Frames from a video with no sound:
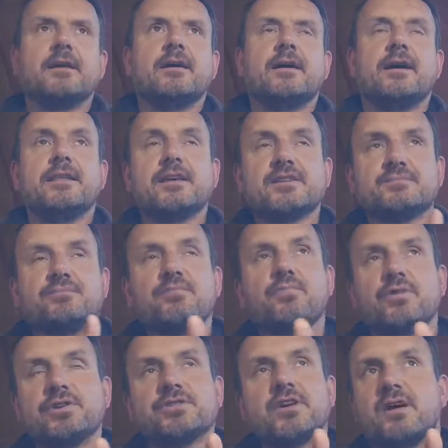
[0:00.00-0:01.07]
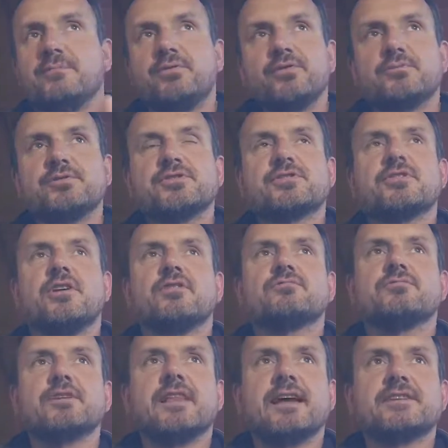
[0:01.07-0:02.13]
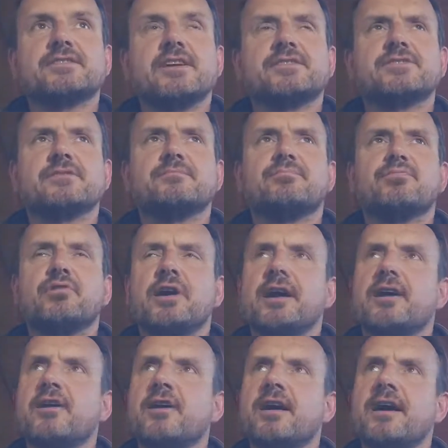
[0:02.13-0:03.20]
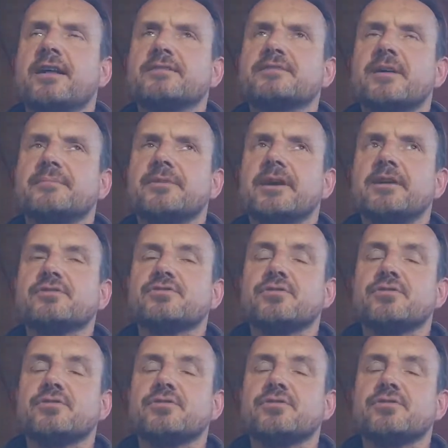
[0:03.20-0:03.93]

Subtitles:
And he's got a book which is called Relaxation Prayer and something else.